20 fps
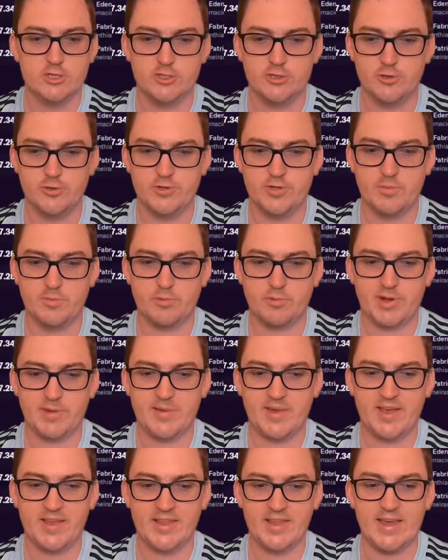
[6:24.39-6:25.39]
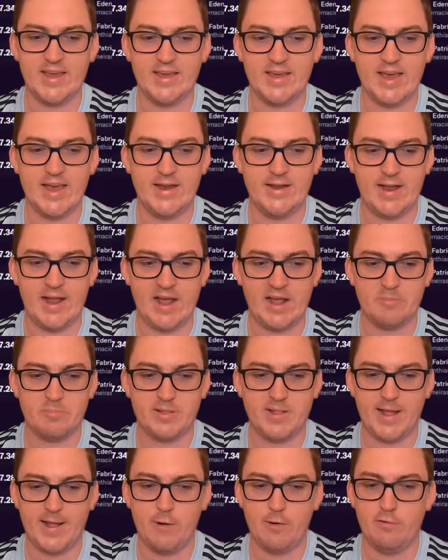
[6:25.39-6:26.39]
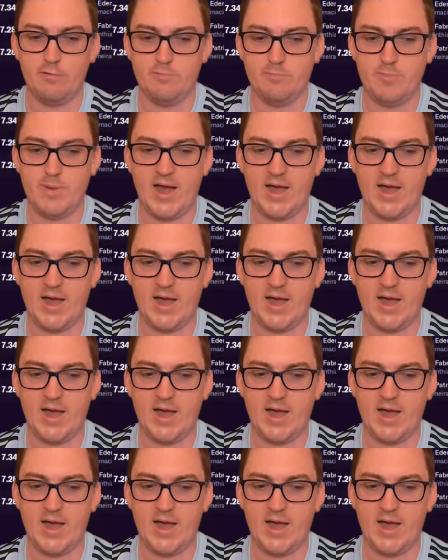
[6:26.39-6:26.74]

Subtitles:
to the Premier League in a playoff.